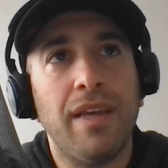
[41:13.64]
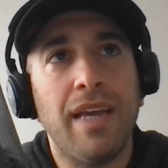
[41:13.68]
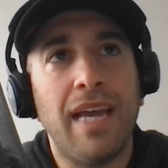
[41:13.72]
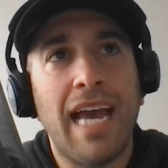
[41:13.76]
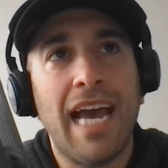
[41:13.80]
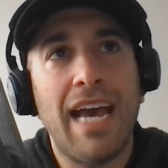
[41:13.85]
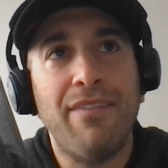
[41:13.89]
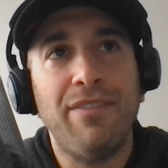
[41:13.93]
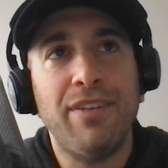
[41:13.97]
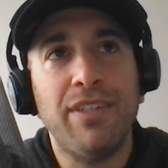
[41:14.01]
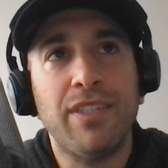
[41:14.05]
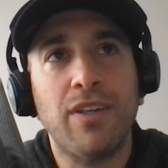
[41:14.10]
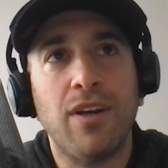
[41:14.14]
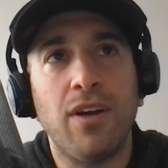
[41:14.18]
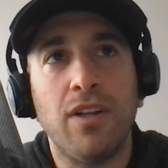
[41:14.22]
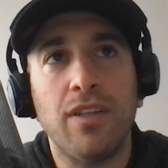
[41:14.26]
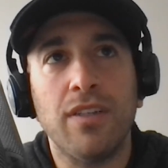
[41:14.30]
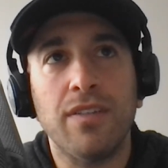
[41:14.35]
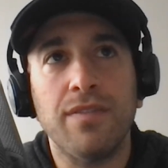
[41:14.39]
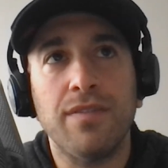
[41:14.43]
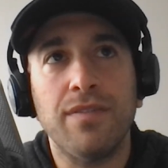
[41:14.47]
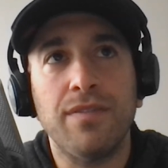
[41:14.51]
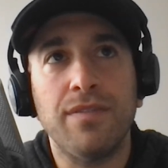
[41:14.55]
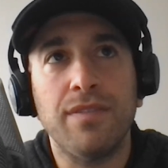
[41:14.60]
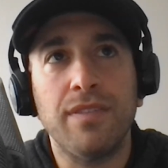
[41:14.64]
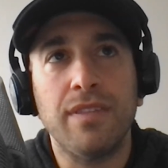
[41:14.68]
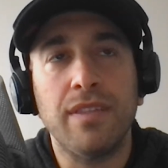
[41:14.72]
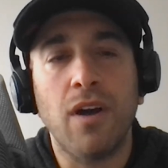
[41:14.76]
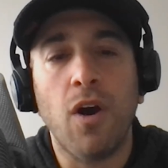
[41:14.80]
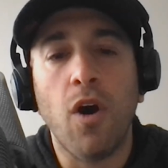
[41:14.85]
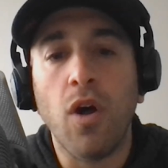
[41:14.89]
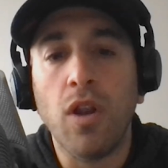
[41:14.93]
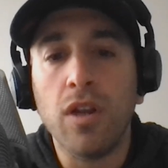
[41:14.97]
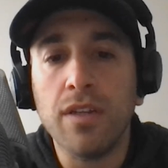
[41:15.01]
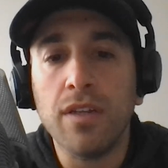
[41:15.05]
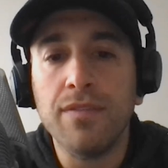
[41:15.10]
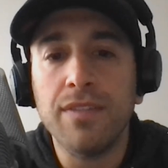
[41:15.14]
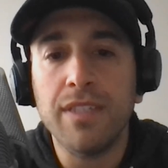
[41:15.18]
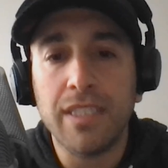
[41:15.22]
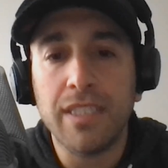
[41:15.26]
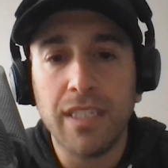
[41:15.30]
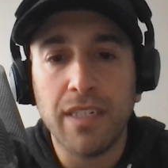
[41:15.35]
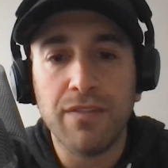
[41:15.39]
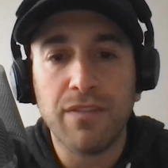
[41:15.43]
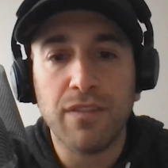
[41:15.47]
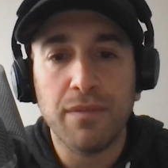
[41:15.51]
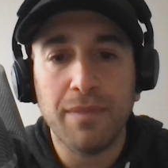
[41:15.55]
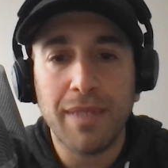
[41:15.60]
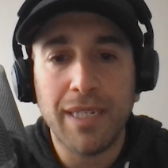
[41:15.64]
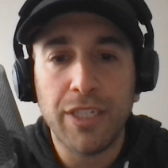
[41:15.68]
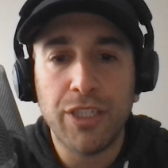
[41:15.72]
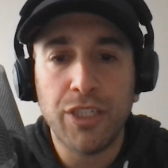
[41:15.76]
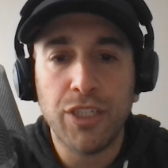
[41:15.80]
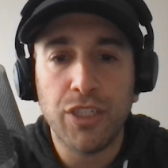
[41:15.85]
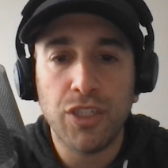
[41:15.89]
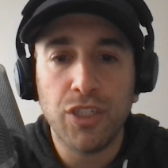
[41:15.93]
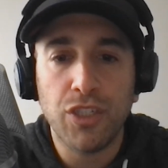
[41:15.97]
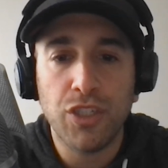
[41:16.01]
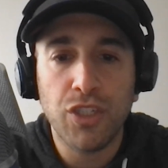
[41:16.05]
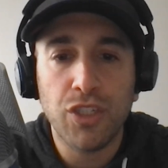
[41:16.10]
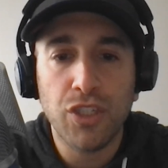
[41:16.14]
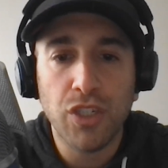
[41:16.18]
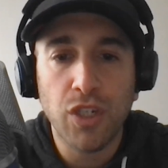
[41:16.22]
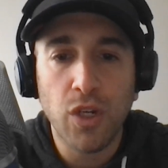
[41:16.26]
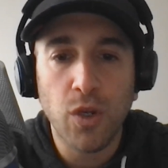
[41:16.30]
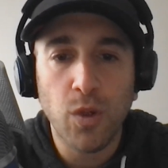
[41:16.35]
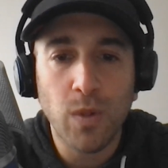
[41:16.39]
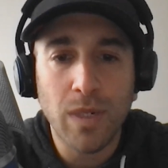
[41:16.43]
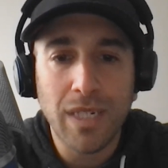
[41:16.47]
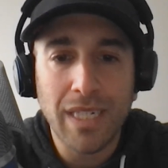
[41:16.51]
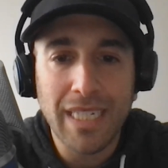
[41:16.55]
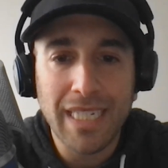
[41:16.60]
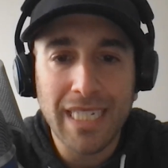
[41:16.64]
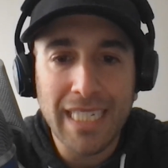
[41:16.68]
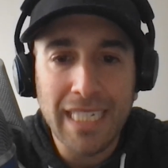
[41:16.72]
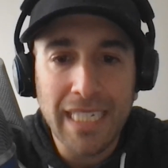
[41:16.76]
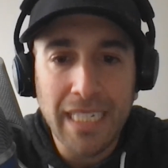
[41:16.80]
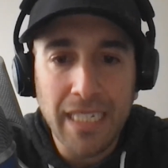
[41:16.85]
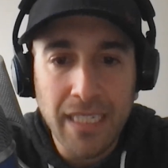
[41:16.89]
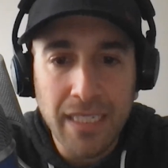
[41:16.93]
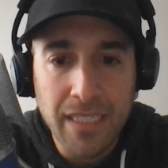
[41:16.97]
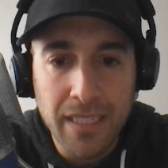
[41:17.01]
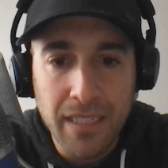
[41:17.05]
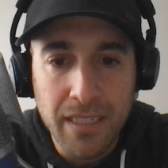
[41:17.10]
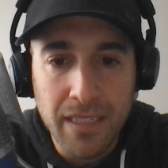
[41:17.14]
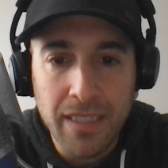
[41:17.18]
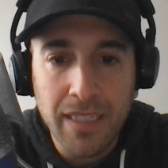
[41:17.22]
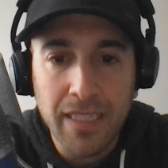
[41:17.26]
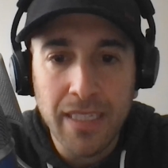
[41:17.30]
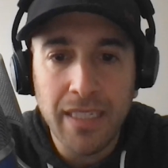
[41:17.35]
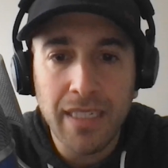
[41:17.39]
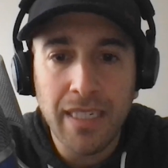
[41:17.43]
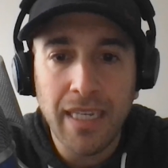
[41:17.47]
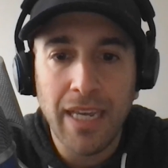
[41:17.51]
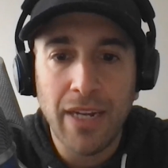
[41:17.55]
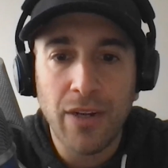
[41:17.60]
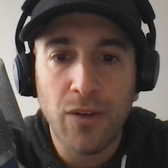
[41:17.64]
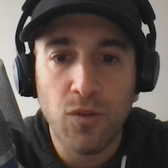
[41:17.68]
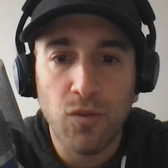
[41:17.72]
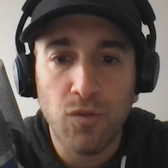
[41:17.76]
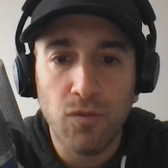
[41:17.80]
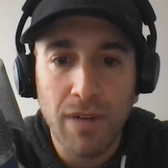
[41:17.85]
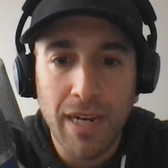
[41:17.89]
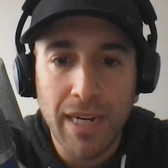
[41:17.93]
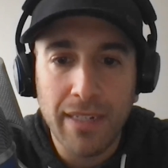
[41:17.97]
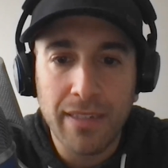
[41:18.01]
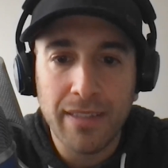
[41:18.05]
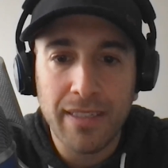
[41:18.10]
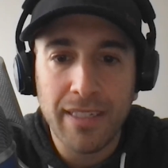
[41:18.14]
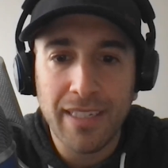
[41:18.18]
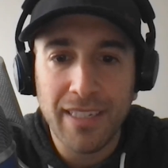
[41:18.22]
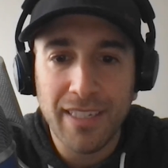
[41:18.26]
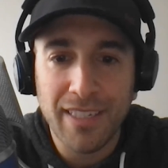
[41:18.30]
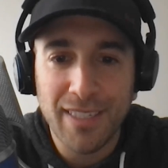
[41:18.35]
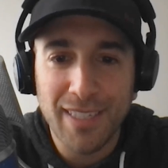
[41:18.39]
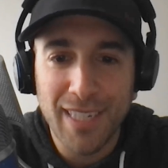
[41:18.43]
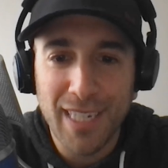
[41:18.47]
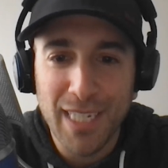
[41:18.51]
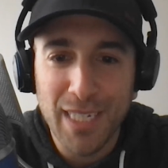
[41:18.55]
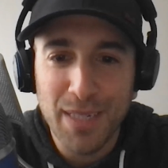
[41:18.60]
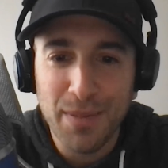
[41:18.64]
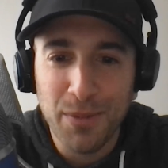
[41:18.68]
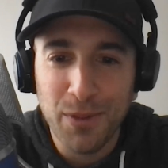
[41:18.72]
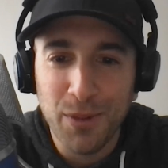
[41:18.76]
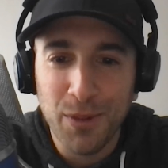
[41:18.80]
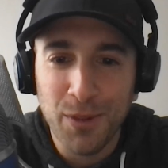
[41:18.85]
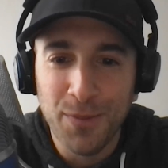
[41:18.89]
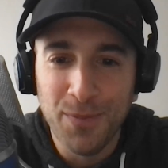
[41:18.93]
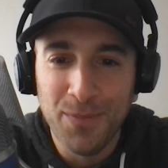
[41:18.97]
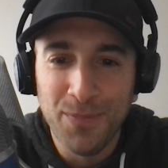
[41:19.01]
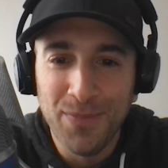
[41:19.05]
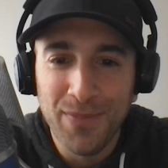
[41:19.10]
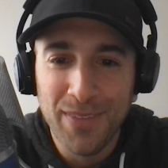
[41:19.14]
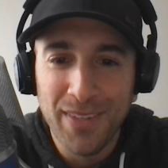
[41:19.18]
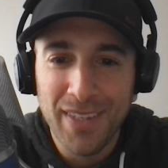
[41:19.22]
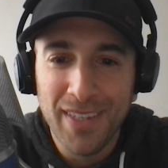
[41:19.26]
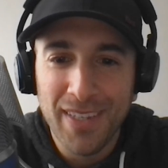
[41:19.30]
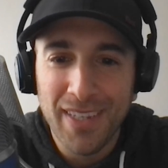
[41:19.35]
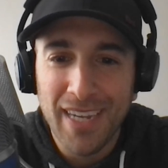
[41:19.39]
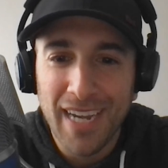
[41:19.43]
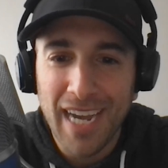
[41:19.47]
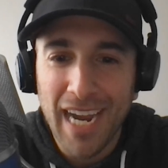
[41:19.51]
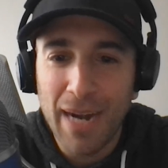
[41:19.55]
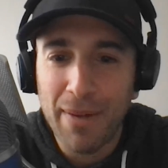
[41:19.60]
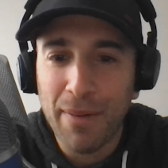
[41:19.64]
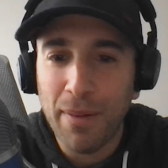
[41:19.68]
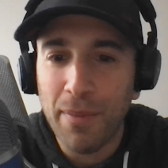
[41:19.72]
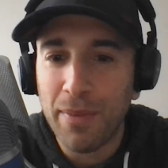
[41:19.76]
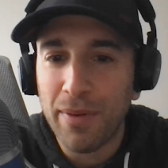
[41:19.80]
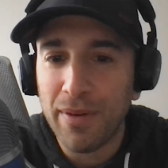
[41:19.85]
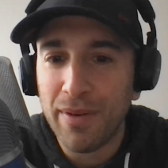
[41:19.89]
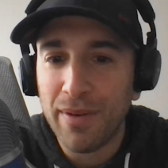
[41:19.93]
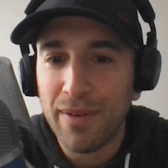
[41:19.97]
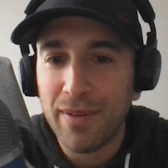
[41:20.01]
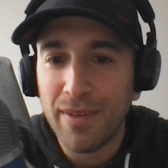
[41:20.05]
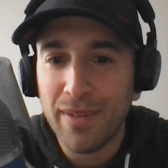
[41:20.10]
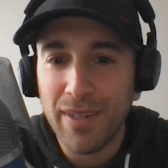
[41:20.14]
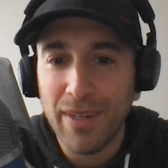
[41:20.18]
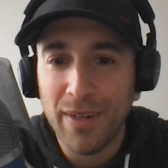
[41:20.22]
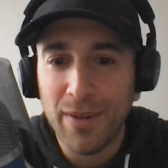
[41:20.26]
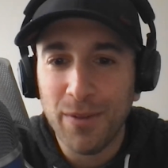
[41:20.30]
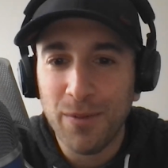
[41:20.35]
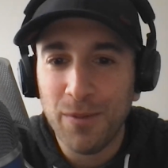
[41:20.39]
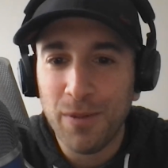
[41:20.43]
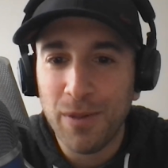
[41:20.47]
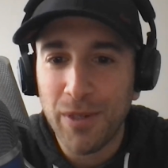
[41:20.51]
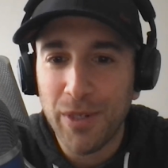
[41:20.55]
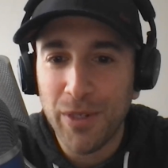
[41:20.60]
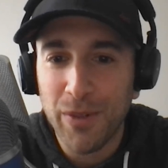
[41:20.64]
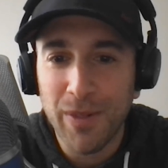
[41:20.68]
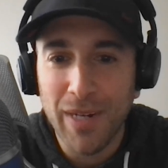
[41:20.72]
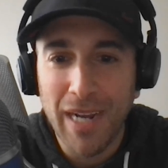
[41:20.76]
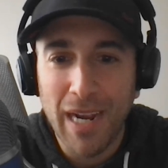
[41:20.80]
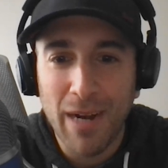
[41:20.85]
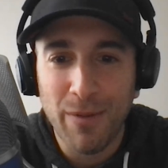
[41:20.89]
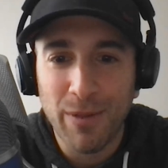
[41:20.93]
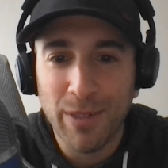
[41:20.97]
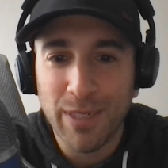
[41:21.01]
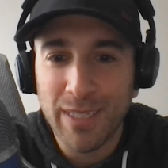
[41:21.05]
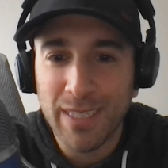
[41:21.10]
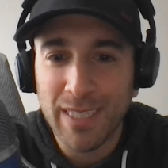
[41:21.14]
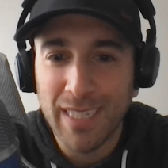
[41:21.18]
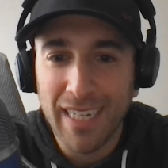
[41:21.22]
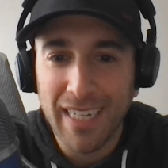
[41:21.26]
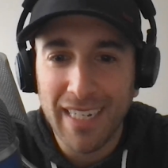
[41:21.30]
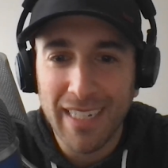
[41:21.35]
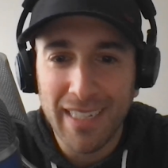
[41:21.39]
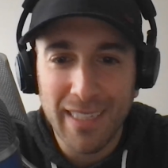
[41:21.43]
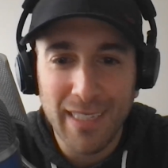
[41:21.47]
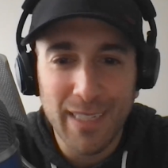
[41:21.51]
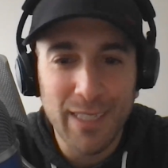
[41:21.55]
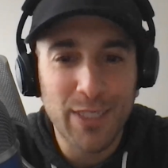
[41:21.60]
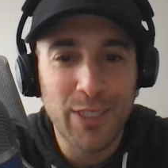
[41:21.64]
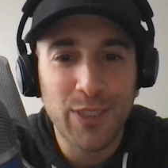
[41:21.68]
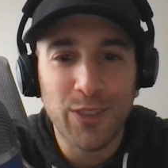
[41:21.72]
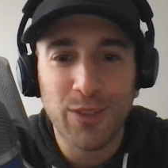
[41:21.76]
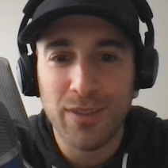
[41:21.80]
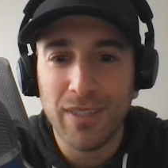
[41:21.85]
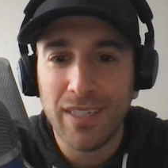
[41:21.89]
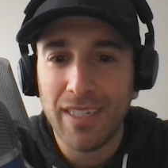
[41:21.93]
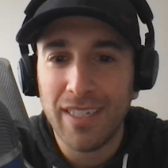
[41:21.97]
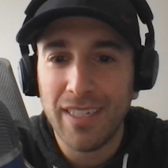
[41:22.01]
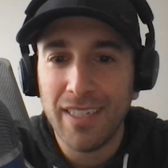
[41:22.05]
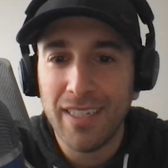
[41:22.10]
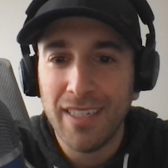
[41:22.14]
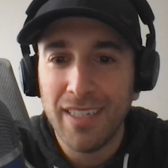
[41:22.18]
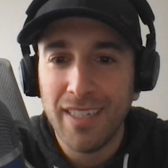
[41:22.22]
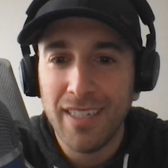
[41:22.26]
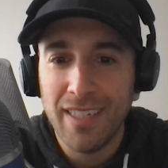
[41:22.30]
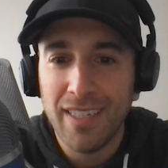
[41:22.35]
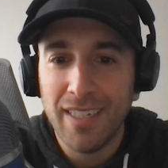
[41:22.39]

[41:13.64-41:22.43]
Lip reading: having all of this information so easily and readily accessible. I remember, when you and I were just getting in industry,